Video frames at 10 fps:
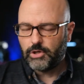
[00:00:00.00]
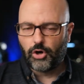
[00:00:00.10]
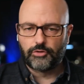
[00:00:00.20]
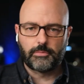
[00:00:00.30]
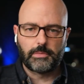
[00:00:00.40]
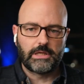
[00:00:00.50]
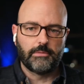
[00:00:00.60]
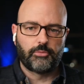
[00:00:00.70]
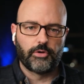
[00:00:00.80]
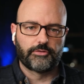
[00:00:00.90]
ultimately,
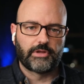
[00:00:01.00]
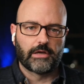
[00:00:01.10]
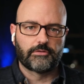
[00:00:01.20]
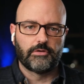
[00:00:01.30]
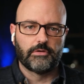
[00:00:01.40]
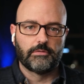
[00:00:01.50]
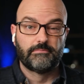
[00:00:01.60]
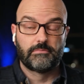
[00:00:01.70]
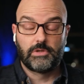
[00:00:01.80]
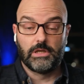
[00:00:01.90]
it boils down to,
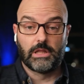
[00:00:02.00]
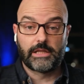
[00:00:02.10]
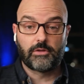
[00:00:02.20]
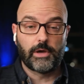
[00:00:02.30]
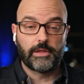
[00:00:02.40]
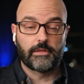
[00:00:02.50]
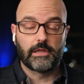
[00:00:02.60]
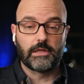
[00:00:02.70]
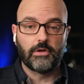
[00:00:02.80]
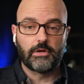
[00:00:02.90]
do you like the way the
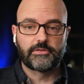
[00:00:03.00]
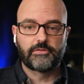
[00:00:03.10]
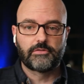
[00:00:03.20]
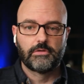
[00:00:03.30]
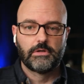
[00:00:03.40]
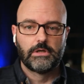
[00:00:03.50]
thing looks?